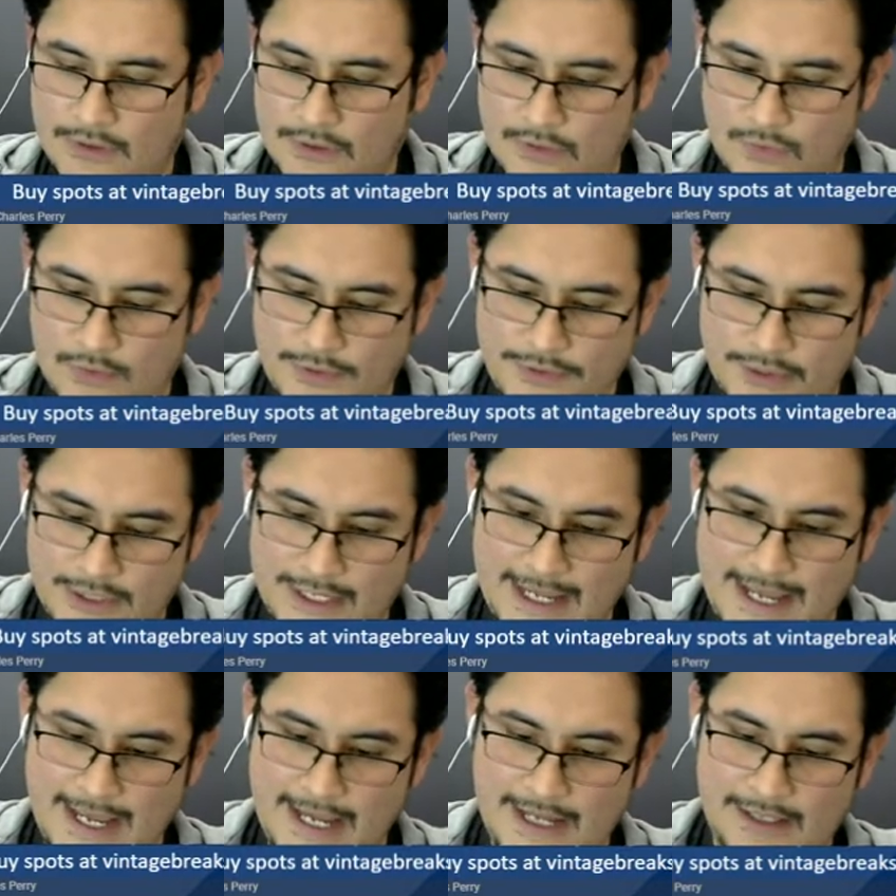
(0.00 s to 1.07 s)

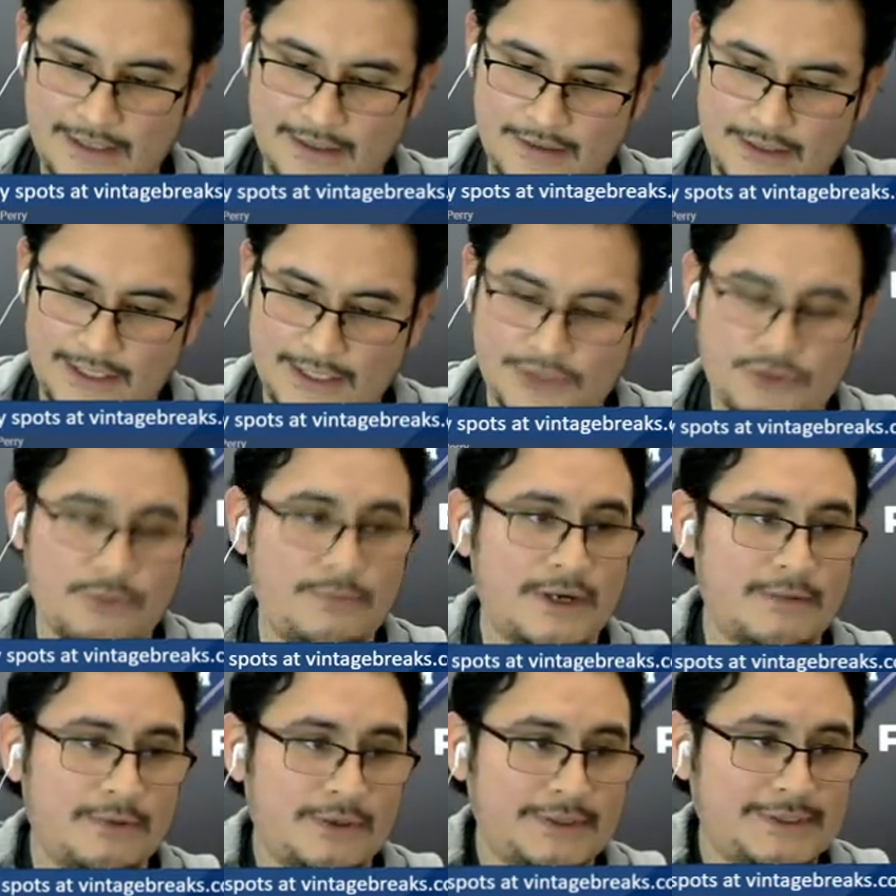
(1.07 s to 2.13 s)
138, Leandro
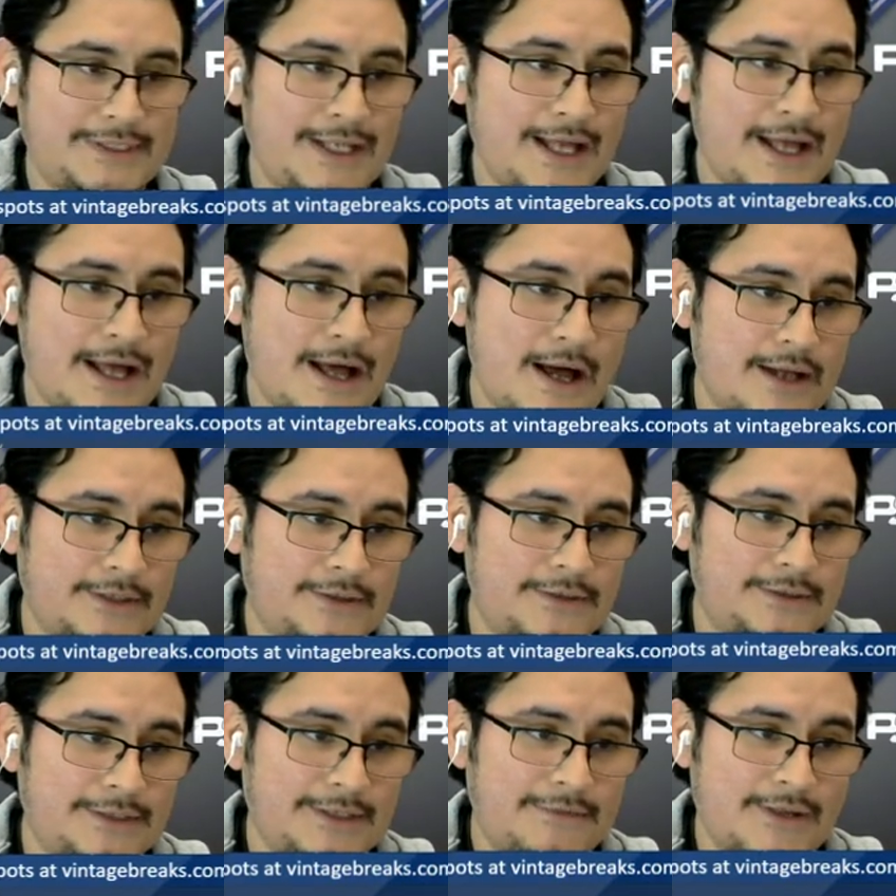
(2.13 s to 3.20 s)
Barbosa to
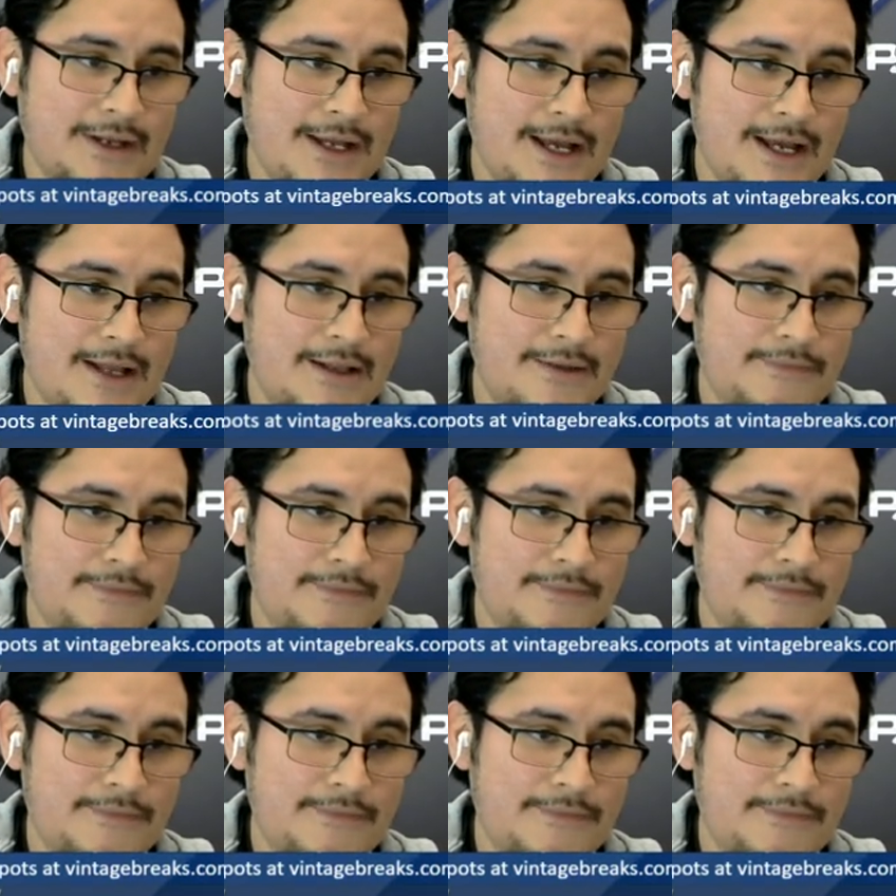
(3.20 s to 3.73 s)
Steve Canal.